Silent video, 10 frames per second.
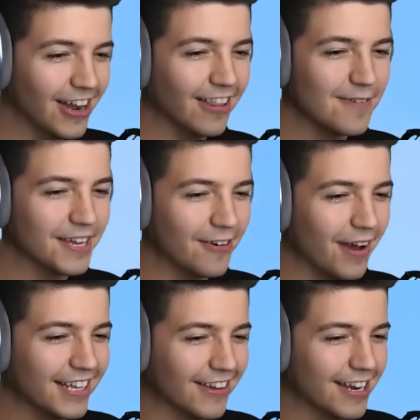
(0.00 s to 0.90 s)
Don't let him get
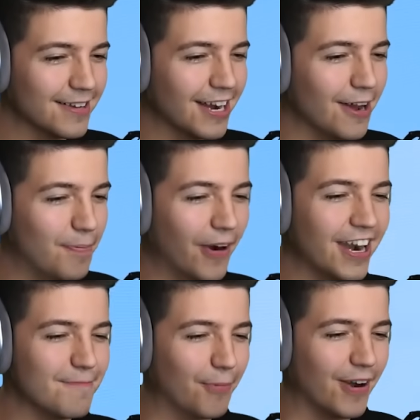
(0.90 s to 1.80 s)
away, don't let him get away!
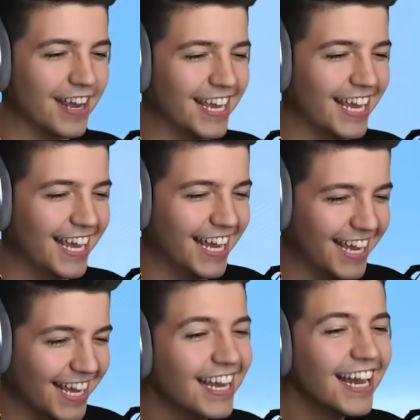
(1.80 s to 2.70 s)
Breathe,
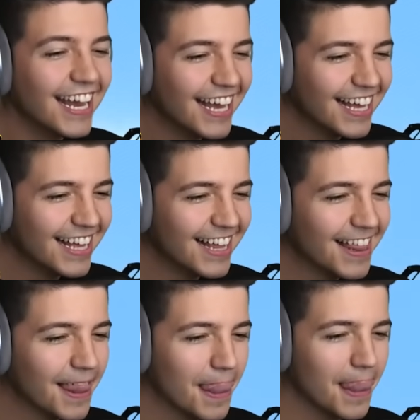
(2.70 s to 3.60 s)
breathe!
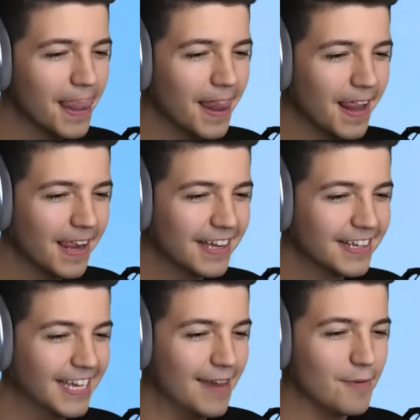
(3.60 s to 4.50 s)
I hit him again!
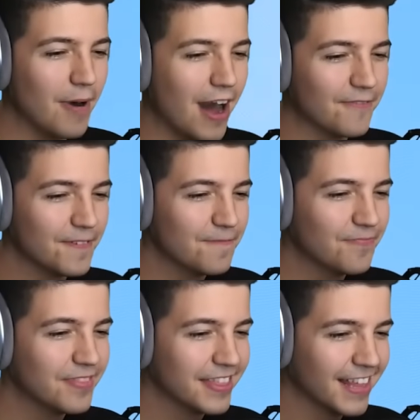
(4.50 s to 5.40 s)
Breathe, Give him up!
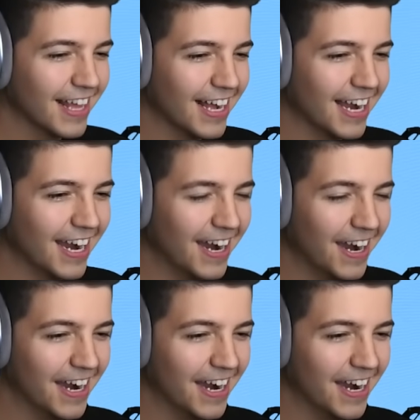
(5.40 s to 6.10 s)
Hit him again!